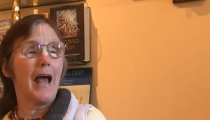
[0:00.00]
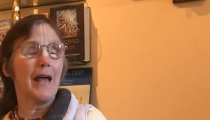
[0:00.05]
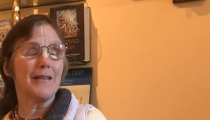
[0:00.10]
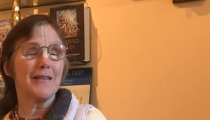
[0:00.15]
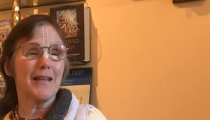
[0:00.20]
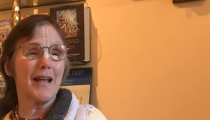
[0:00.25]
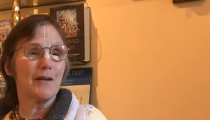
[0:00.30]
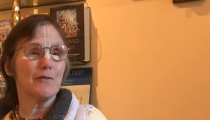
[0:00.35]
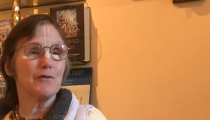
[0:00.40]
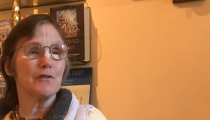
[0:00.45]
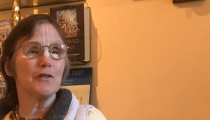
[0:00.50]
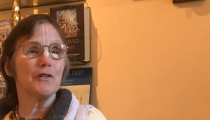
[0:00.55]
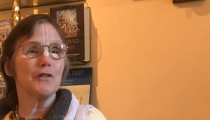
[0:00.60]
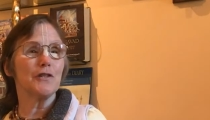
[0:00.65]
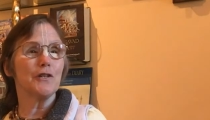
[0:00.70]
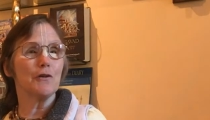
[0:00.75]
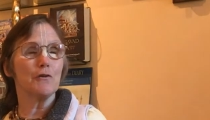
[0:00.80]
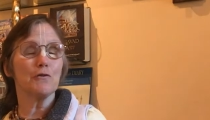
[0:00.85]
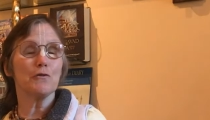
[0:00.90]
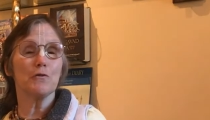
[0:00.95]
it's actually a
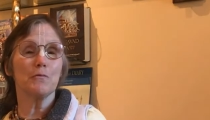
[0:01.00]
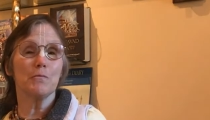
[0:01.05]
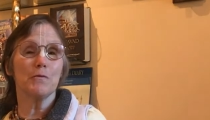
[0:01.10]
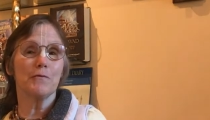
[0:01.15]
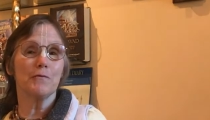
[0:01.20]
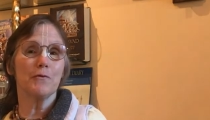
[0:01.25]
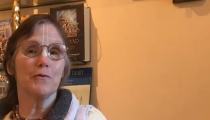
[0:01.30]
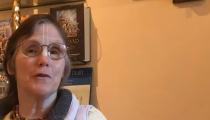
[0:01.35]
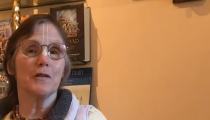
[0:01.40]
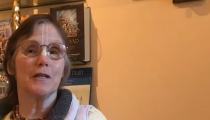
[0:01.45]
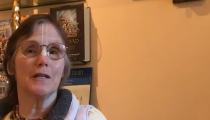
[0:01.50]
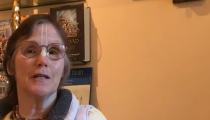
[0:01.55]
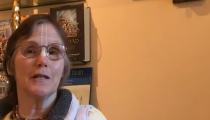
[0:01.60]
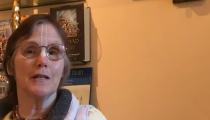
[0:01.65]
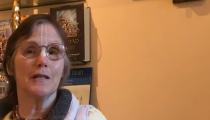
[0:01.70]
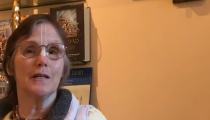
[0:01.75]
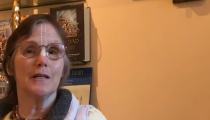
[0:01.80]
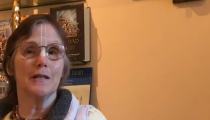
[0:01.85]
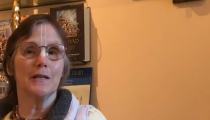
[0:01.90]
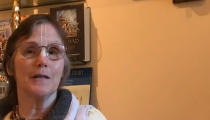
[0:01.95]
year or two before he
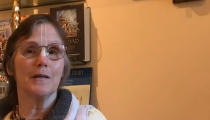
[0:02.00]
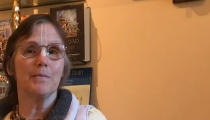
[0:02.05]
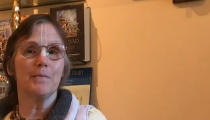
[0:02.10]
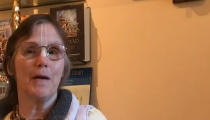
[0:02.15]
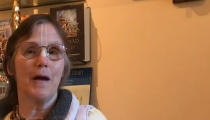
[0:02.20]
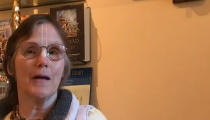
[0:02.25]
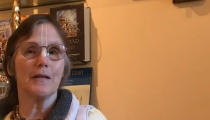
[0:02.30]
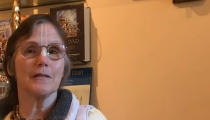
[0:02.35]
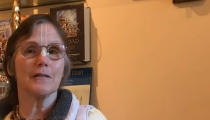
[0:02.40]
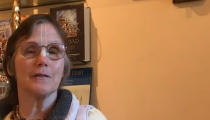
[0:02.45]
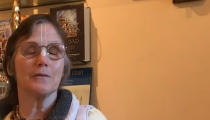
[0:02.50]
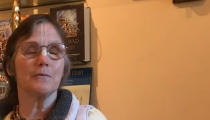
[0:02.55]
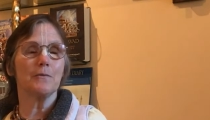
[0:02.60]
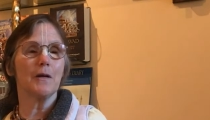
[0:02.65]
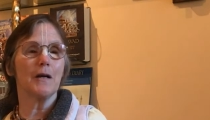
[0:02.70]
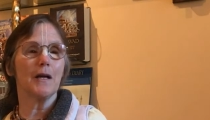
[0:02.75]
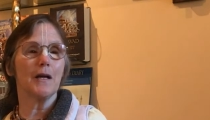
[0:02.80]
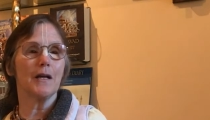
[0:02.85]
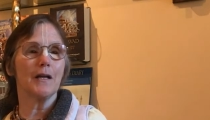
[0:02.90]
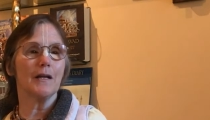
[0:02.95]
passed
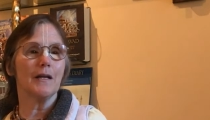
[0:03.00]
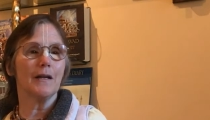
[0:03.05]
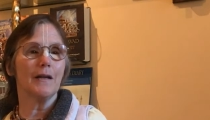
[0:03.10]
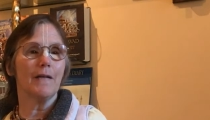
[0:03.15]
away.